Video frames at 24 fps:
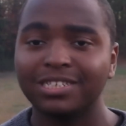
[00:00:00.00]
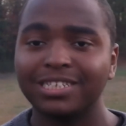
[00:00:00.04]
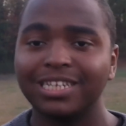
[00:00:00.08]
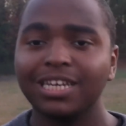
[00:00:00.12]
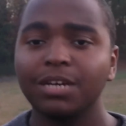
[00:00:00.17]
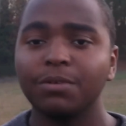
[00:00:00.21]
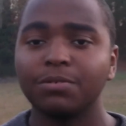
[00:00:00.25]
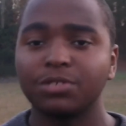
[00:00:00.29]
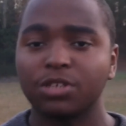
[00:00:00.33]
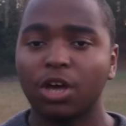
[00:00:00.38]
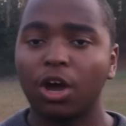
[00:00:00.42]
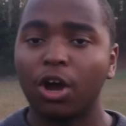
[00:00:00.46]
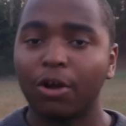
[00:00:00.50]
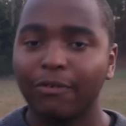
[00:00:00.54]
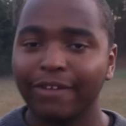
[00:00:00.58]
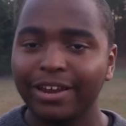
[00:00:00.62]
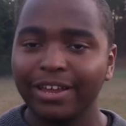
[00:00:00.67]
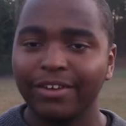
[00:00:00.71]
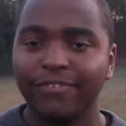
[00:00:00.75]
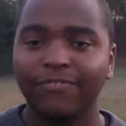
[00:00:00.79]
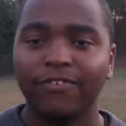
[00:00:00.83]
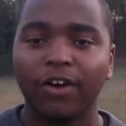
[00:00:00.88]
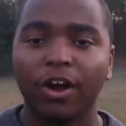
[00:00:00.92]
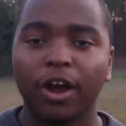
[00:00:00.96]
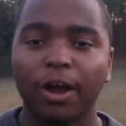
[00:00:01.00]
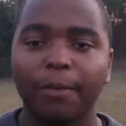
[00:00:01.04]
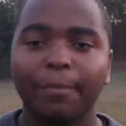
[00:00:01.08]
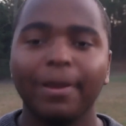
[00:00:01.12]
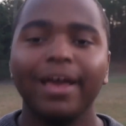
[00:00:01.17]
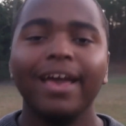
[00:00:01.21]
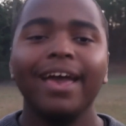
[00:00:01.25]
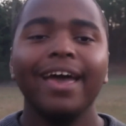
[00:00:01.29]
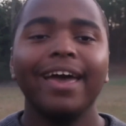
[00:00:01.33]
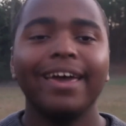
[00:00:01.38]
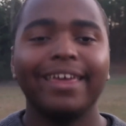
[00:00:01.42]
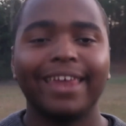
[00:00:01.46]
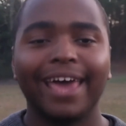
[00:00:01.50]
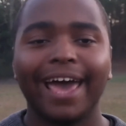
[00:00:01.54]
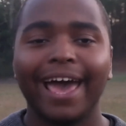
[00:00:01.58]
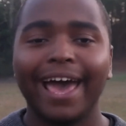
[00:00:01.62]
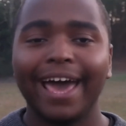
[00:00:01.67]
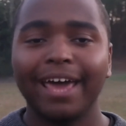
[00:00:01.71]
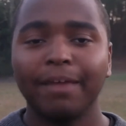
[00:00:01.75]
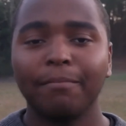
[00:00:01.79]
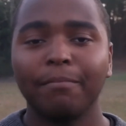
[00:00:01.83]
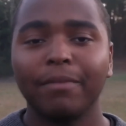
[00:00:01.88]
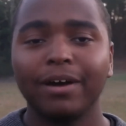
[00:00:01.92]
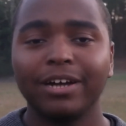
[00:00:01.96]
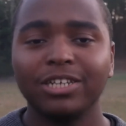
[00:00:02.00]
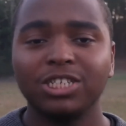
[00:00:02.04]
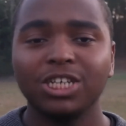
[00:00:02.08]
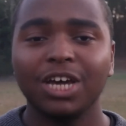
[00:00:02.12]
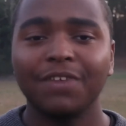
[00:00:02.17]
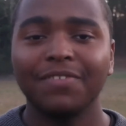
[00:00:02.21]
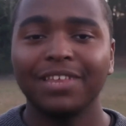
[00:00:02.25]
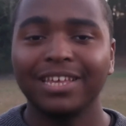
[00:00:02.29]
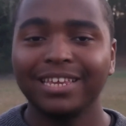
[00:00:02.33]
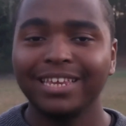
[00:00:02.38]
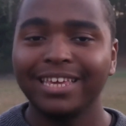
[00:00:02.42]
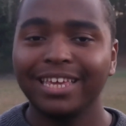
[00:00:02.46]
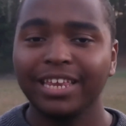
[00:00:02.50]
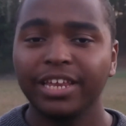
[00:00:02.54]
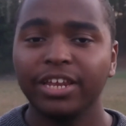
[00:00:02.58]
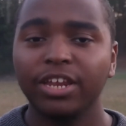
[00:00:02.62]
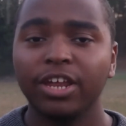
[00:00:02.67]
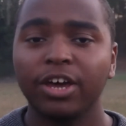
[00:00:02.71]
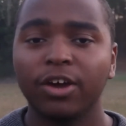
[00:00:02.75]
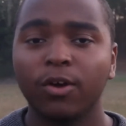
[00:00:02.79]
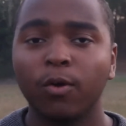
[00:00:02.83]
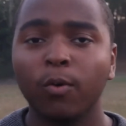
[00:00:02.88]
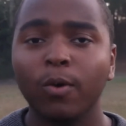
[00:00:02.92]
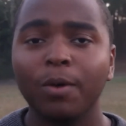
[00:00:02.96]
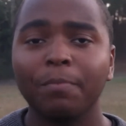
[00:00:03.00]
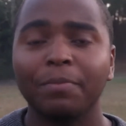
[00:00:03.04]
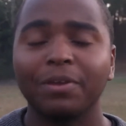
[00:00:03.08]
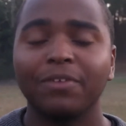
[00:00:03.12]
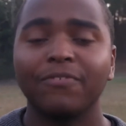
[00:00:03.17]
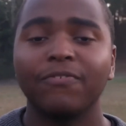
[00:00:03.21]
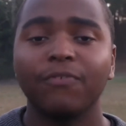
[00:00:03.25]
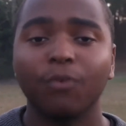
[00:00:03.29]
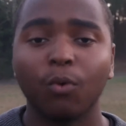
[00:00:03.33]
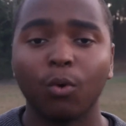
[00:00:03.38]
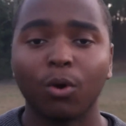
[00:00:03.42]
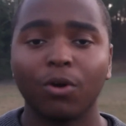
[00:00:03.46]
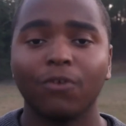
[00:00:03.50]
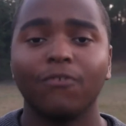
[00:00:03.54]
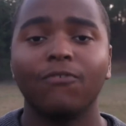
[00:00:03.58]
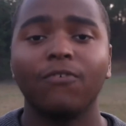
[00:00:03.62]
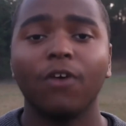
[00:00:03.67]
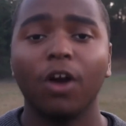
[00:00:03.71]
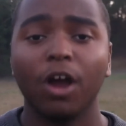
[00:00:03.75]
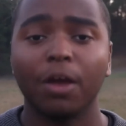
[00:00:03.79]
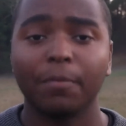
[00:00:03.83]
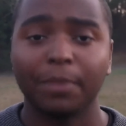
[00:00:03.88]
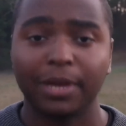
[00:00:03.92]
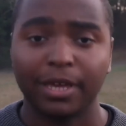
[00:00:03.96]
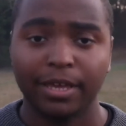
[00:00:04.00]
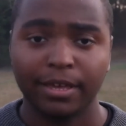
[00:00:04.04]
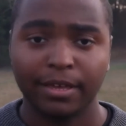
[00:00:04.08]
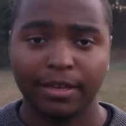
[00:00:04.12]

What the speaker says: it was already a farm and had much of the needed equipment for farming.